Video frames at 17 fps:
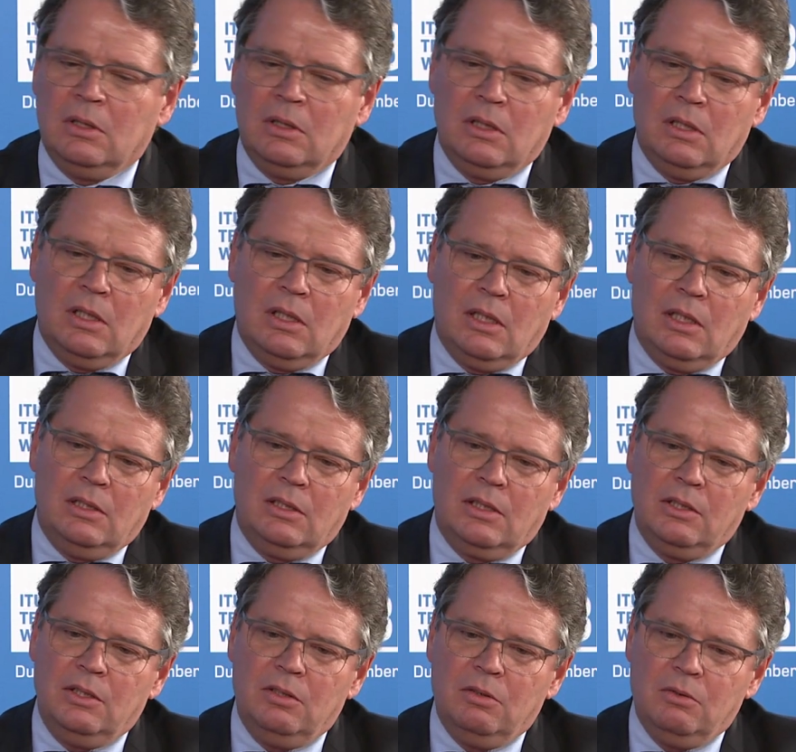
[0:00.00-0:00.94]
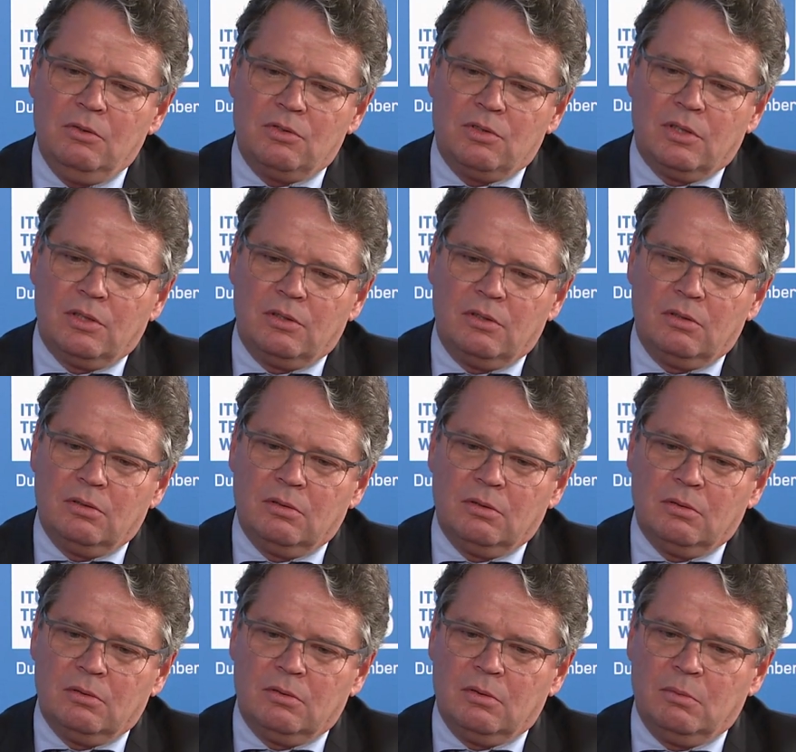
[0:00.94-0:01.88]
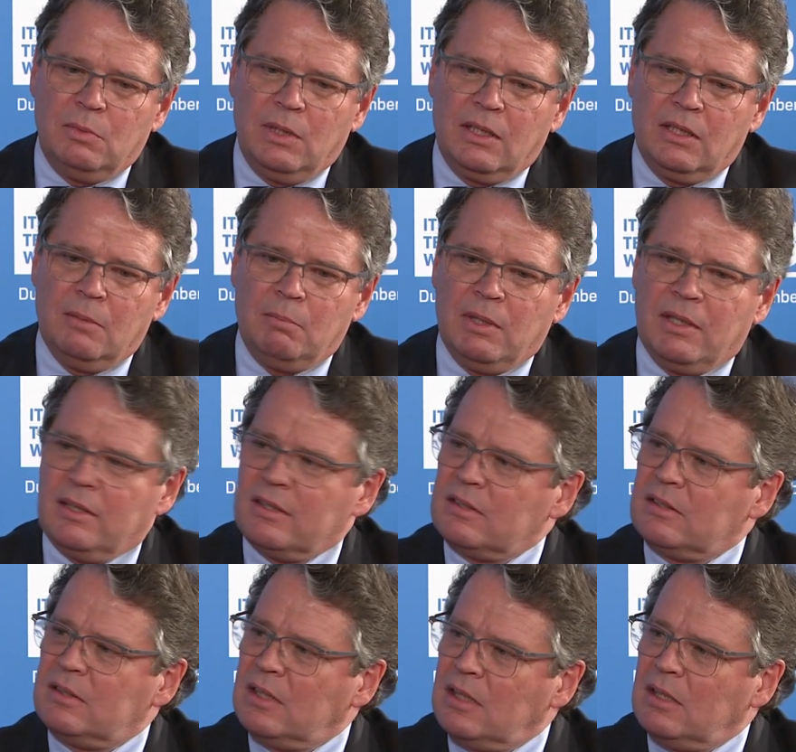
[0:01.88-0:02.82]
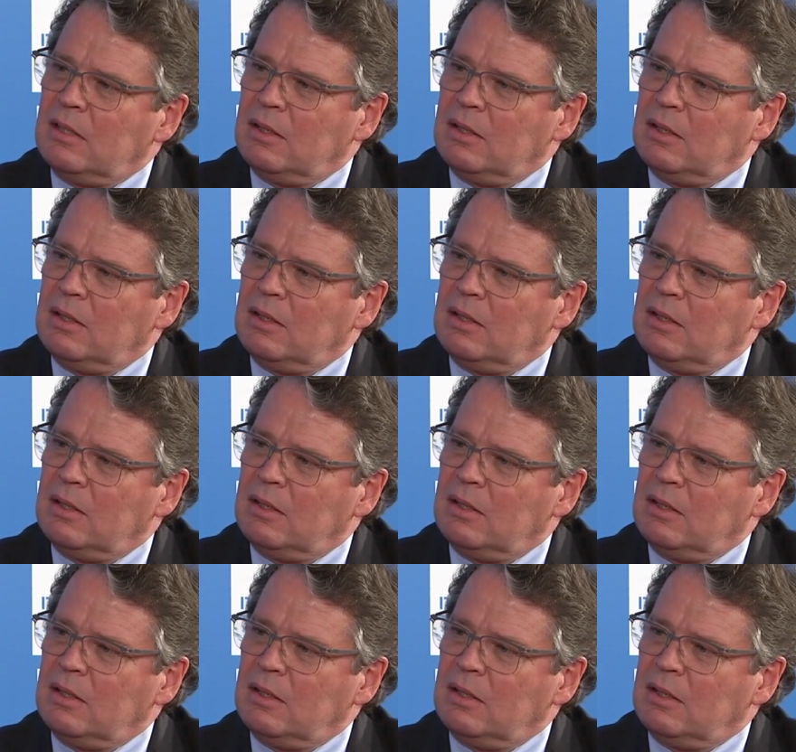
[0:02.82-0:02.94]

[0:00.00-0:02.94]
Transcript: the user to, to make the best